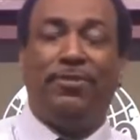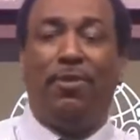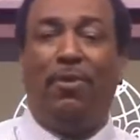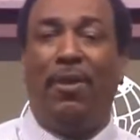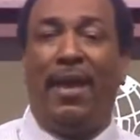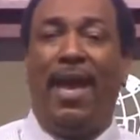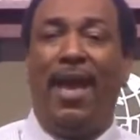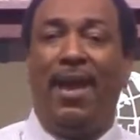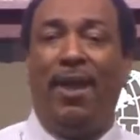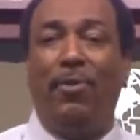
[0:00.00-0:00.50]

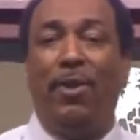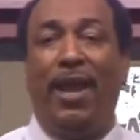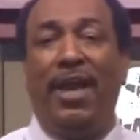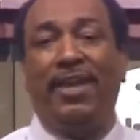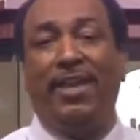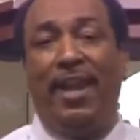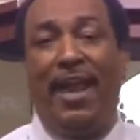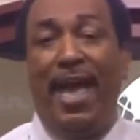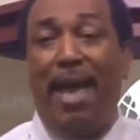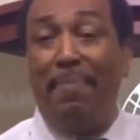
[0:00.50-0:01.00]
So I, when I
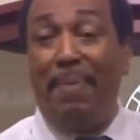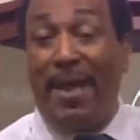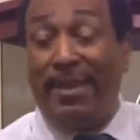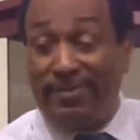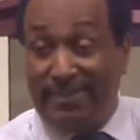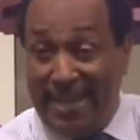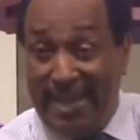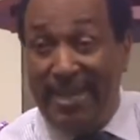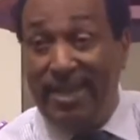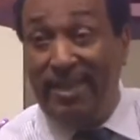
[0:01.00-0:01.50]
get happy, I
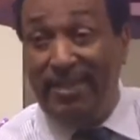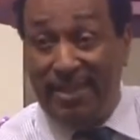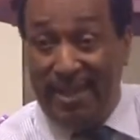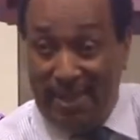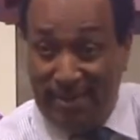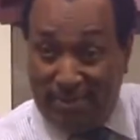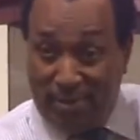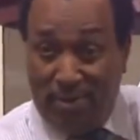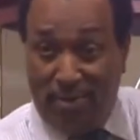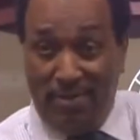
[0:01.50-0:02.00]
say
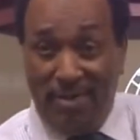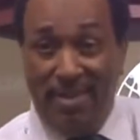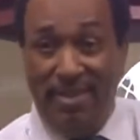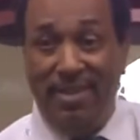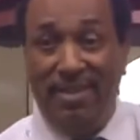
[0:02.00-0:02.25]
anything. So